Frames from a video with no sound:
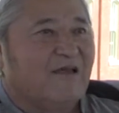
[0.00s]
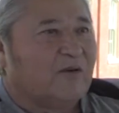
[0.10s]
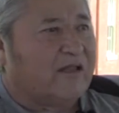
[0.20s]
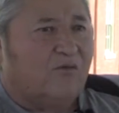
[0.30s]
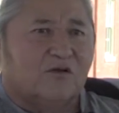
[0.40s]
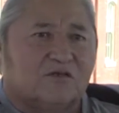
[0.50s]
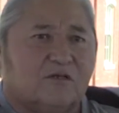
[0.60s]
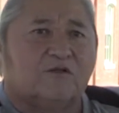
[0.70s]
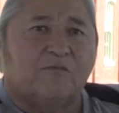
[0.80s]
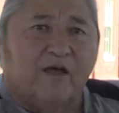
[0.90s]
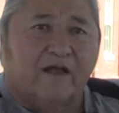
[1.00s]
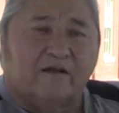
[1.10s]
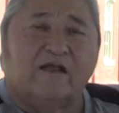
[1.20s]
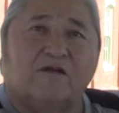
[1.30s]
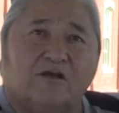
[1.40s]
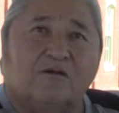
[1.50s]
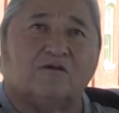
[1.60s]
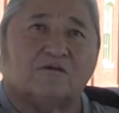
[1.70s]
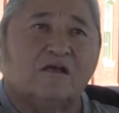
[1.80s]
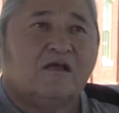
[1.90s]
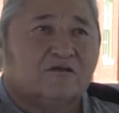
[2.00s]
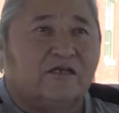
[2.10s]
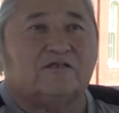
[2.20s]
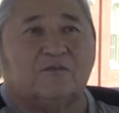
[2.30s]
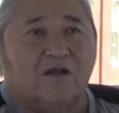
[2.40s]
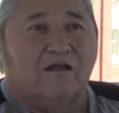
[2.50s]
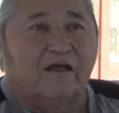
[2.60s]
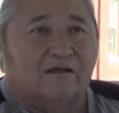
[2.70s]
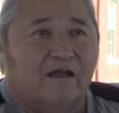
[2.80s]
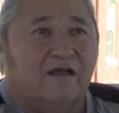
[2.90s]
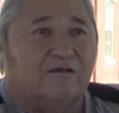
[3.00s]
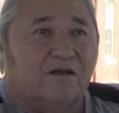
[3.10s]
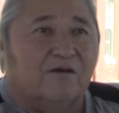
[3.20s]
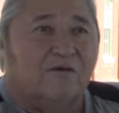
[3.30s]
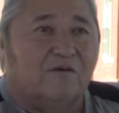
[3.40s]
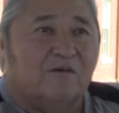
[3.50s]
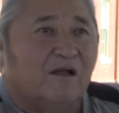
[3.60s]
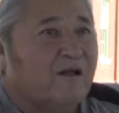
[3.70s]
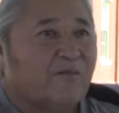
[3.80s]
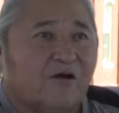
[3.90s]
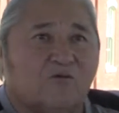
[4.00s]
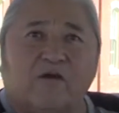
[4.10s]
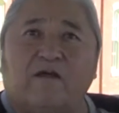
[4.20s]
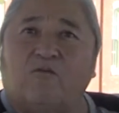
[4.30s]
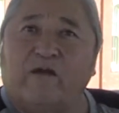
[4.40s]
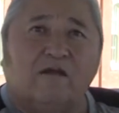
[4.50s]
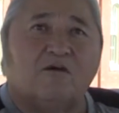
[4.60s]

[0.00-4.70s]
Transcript: but that was something back then, you know, see something like that, you know. Because we never went